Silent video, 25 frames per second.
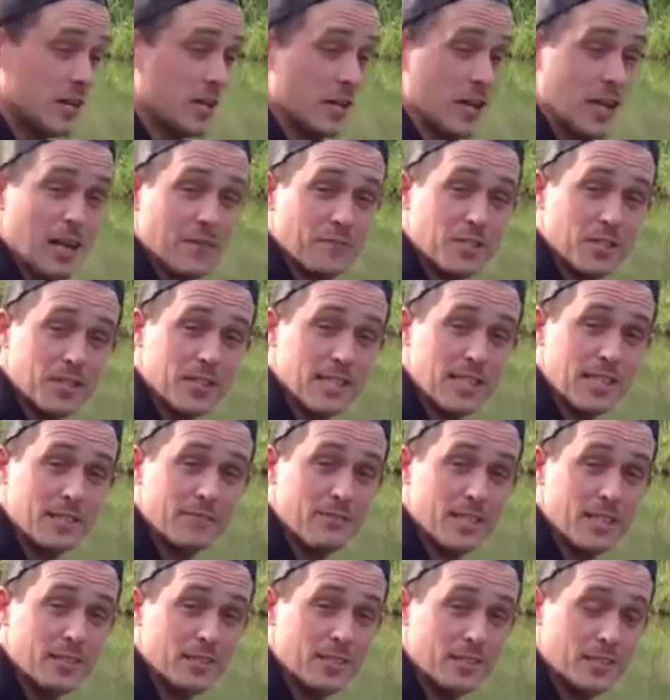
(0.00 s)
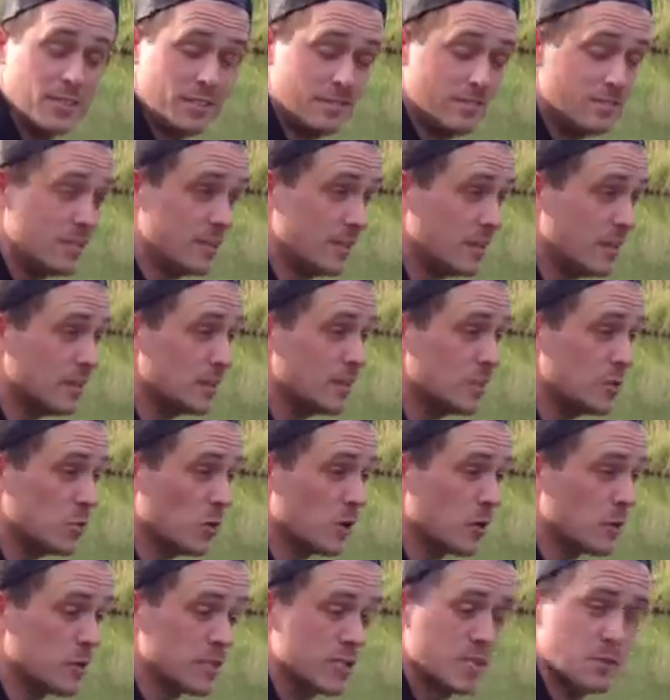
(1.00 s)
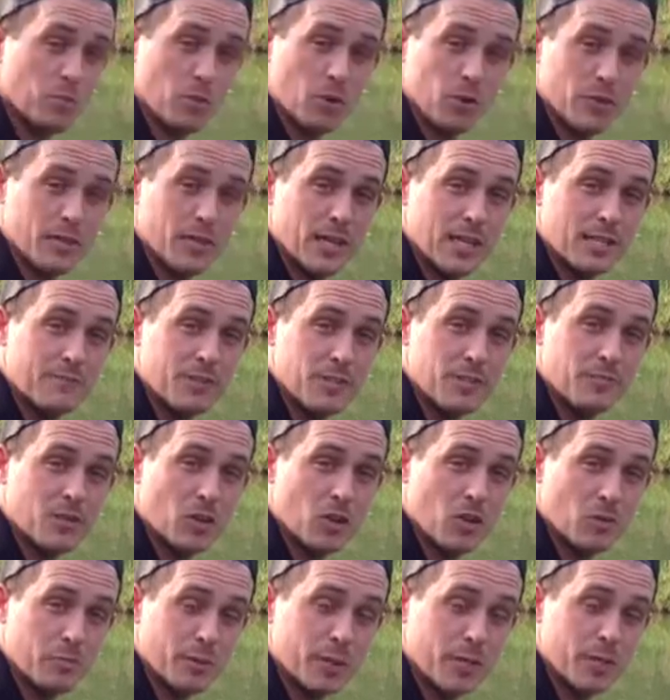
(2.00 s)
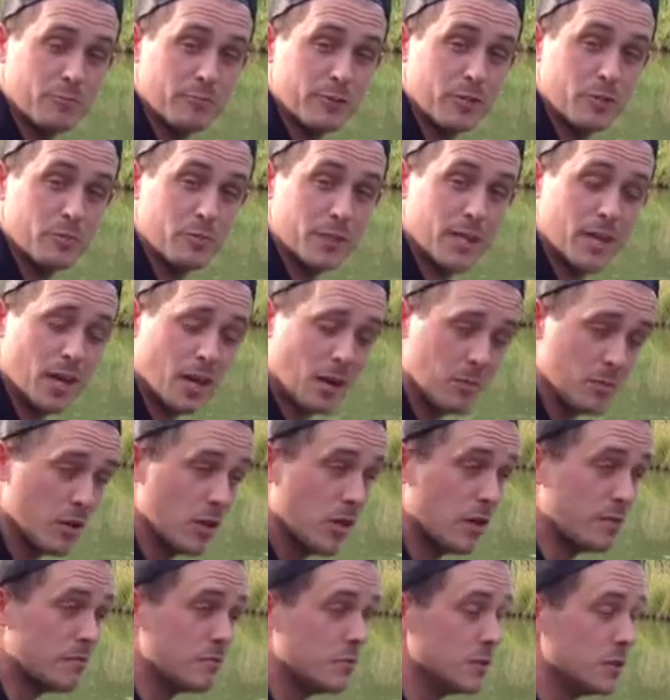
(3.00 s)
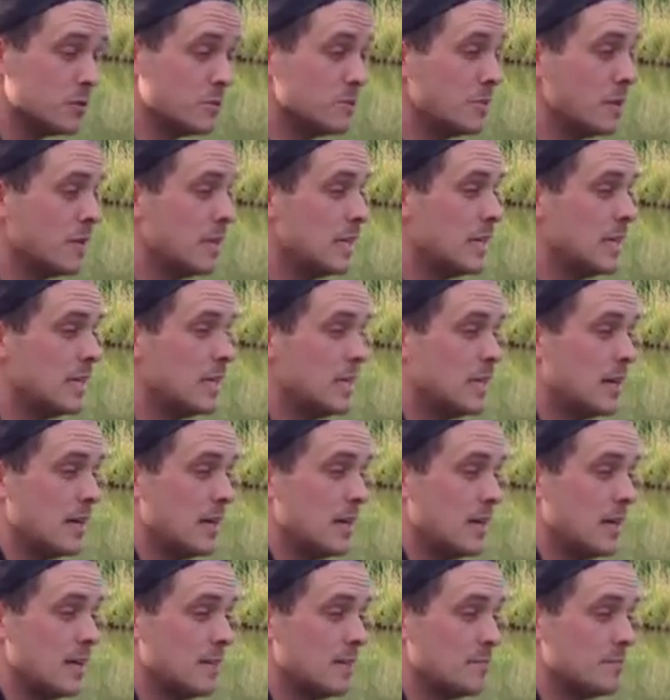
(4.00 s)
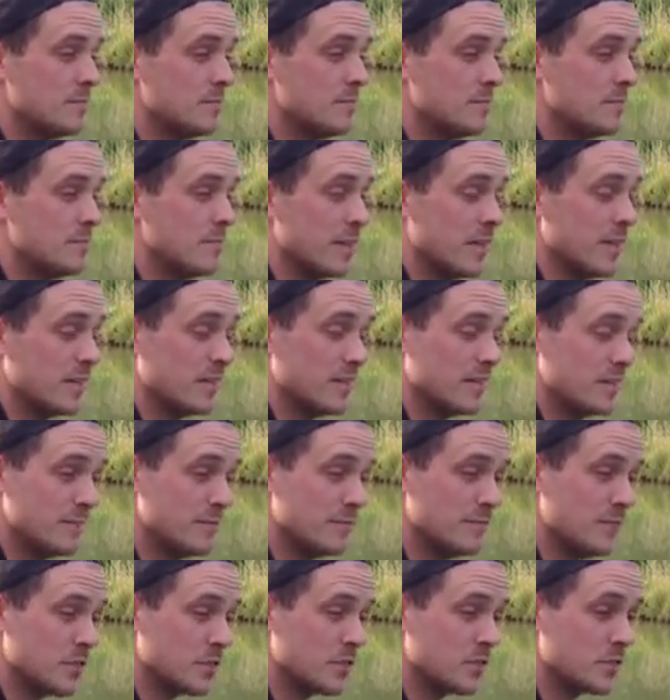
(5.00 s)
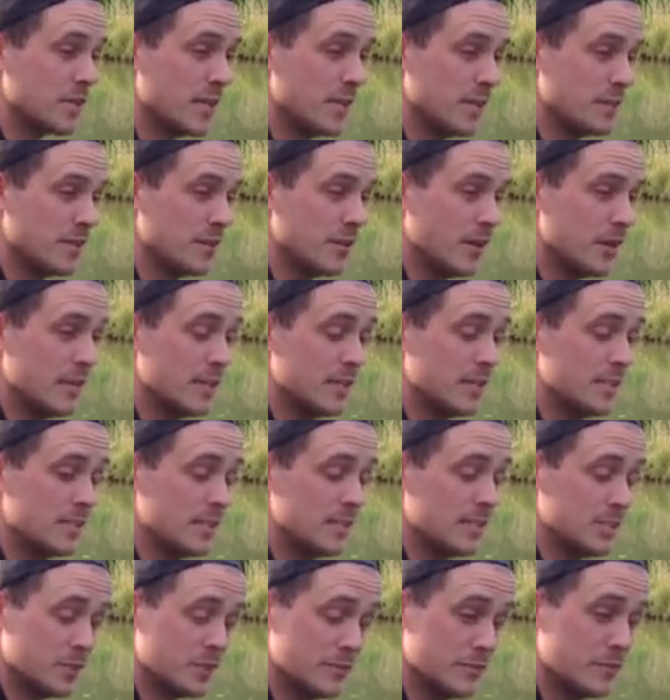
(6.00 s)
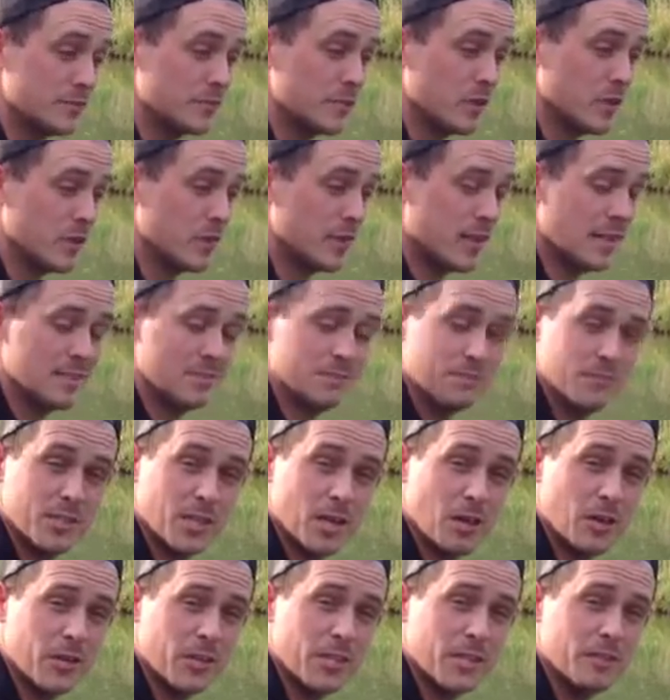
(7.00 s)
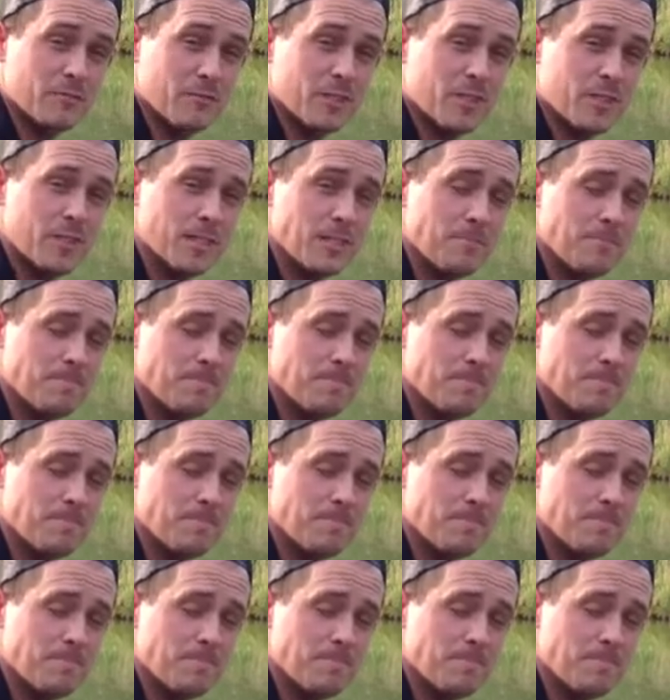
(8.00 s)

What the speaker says: I have this evening, you know, you want to exploit that. If you've got a bit of room, carp love room, I think they feel safe there, so if you've got that, target it really.